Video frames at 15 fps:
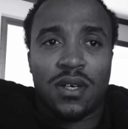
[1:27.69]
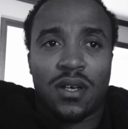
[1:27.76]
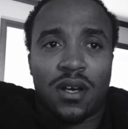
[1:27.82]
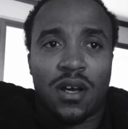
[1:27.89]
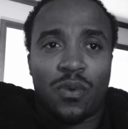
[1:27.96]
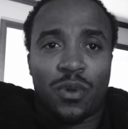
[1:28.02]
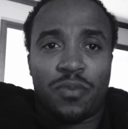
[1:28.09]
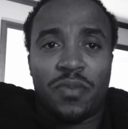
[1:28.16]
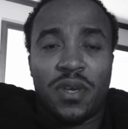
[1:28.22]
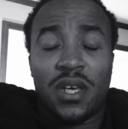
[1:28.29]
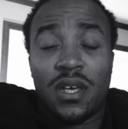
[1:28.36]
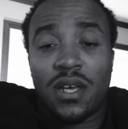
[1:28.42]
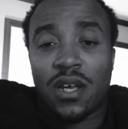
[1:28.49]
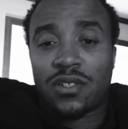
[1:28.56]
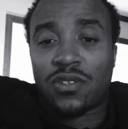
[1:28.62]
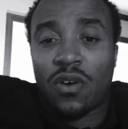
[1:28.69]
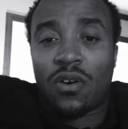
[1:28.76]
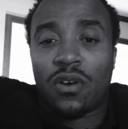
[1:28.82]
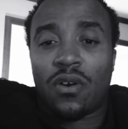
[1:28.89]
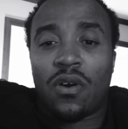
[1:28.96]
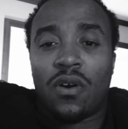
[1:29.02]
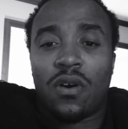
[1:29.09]
With me, I
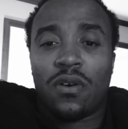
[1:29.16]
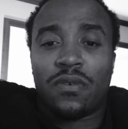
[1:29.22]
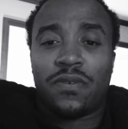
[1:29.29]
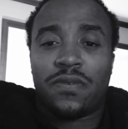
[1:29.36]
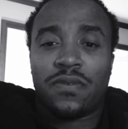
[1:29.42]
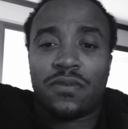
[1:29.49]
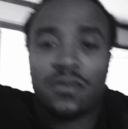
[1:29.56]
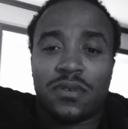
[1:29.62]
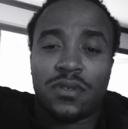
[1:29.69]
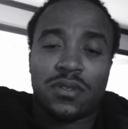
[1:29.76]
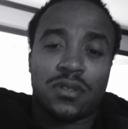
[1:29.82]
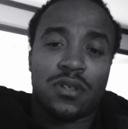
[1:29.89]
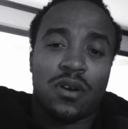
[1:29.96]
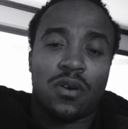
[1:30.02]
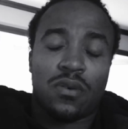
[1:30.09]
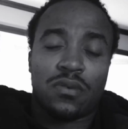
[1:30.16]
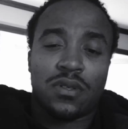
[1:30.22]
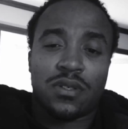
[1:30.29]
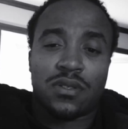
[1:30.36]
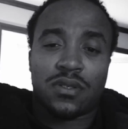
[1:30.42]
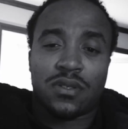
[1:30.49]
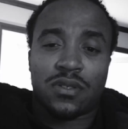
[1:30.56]
started off,
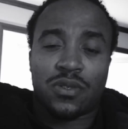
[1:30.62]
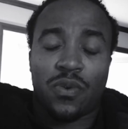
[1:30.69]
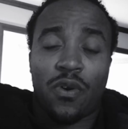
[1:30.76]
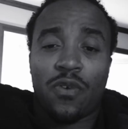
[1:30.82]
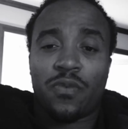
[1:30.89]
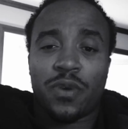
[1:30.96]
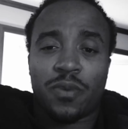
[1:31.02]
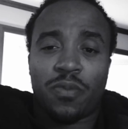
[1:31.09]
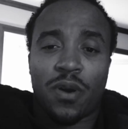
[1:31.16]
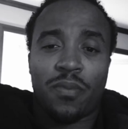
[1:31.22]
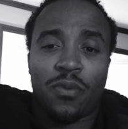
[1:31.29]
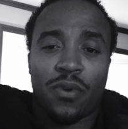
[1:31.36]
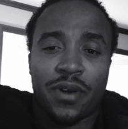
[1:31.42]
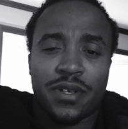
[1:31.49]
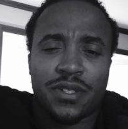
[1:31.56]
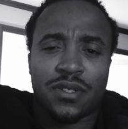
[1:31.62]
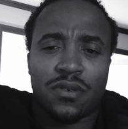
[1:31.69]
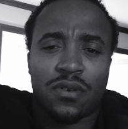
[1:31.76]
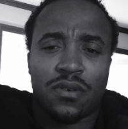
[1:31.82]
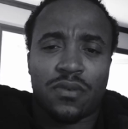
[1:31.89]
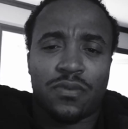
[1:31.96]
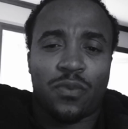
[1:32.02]
this 12-week preparation
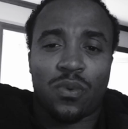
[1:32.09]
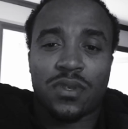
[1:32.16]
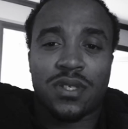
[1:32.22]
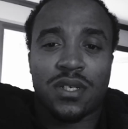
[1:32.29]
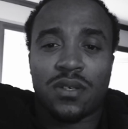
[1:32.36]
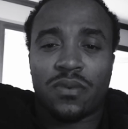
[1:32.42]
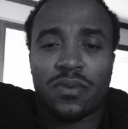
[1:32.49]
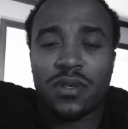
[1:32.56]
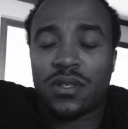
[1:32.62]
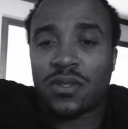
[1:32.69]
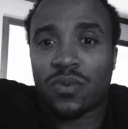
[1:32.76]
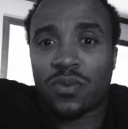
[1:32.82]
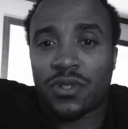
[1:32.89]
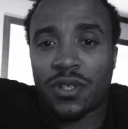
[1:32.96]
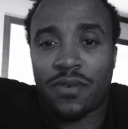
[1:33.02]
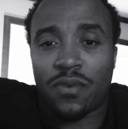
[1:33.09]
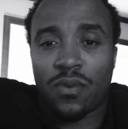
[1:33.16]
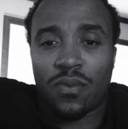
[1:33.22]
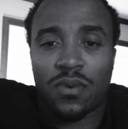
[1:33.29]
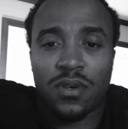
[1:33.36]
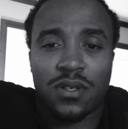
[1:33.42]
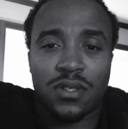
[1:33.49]
or 14 weeks, whichever it
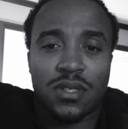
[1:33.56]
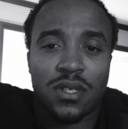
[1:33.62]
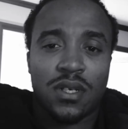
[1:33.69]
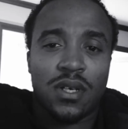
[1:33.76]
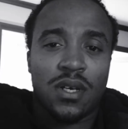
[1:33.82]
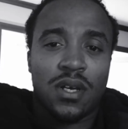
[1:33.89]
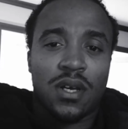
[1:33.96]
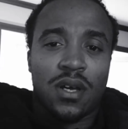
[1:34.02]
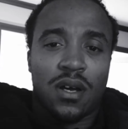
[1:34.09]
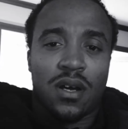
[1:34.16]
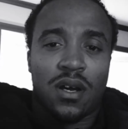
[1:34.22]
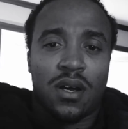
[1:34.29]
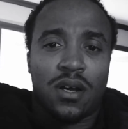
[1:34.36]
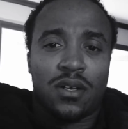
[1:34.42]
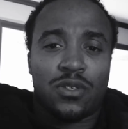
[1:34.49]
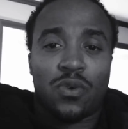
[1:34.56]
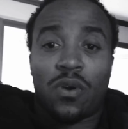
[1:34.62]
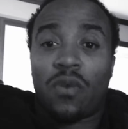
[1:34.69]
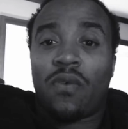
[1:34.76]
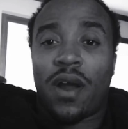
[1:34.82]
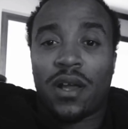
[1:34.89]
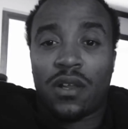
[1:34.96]
was, doing
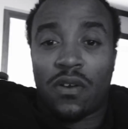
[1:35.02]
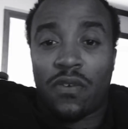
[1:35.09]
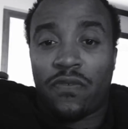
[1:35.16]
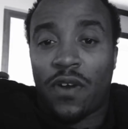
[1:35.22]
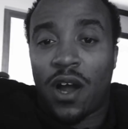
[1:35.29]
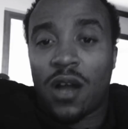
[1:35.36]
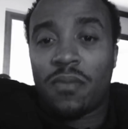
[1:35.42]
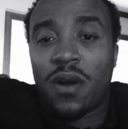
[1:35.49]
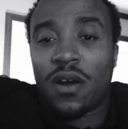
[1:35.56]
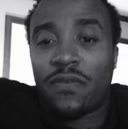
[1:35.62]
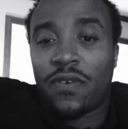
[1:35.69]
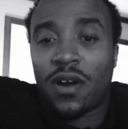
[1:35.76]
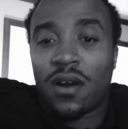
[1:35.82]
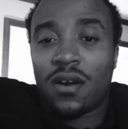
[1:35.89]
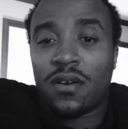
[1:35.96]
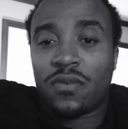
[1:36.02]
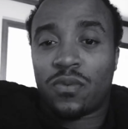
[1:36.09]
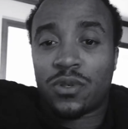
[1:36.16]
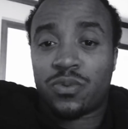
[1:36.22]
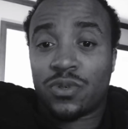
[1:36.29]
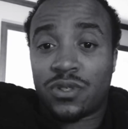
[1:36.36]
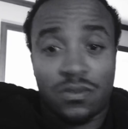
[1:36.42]
a regular 5x5,
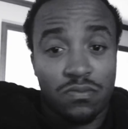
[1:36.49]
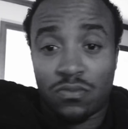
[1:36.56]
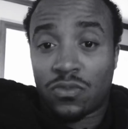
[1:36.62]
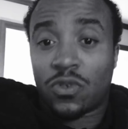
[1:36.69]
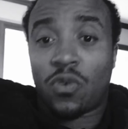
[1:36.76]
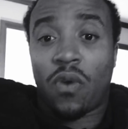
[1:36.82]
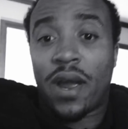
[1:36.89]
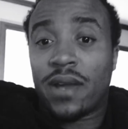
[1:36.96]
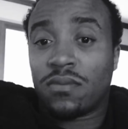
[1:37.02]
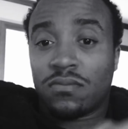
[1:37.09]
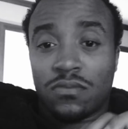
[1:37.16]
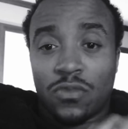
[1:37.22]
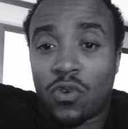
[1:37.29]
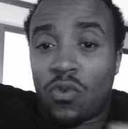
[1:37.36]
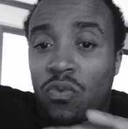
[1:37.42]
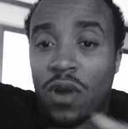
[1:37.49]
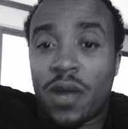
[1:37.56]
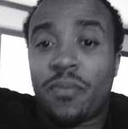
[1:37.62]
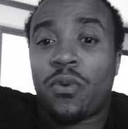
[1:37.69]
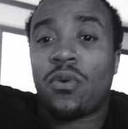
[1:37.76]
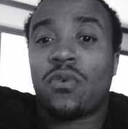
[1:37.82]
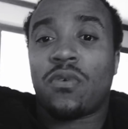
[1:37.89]
which was great.
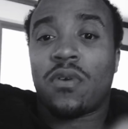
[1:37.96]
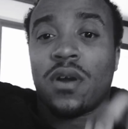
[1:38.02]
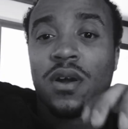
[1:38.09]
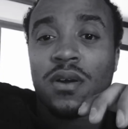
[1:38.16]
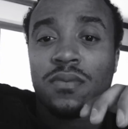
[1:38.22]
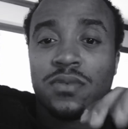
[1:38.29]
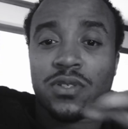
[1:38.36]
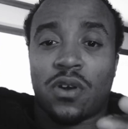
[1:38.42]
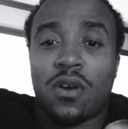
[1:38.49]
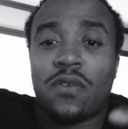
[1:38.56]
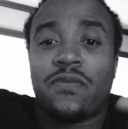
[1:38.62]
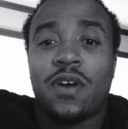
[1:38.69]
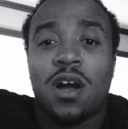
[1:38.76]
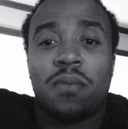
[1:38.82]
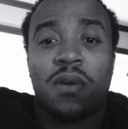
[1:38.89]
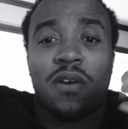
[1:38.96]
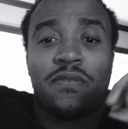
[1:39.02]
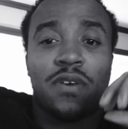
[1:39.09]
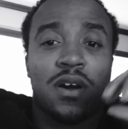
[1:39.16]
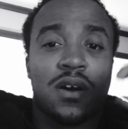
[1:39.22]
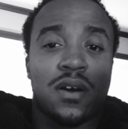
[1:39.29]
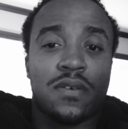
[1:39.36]
Great program, starting
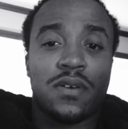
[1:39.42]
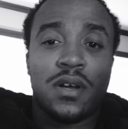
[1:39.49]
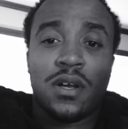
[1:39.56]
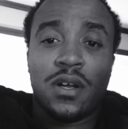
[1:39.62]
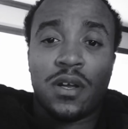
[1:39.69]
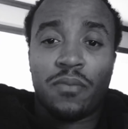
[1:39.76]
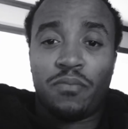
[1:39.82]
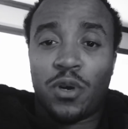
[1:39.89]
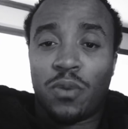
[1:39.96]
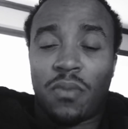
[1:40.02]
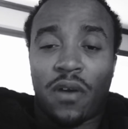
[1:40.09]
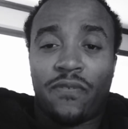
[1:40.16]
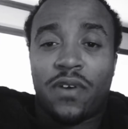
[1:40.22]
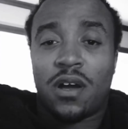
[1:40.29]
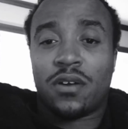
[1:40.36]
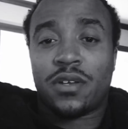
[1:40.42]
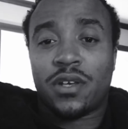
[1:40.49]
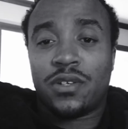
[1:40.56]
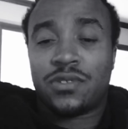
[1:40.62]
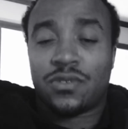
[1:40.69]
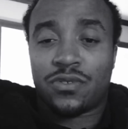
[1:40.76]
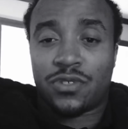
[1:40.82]
5x5, build my
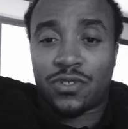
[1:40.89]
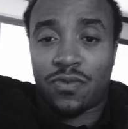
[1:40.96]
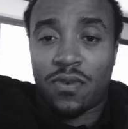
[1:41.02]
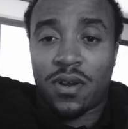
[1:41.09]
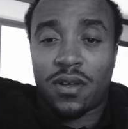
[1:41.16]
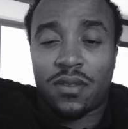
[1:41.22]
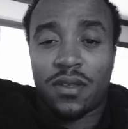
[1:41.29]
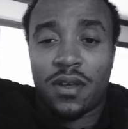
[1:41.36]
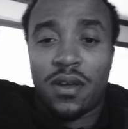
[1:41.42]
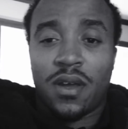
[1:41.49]
foundational strength.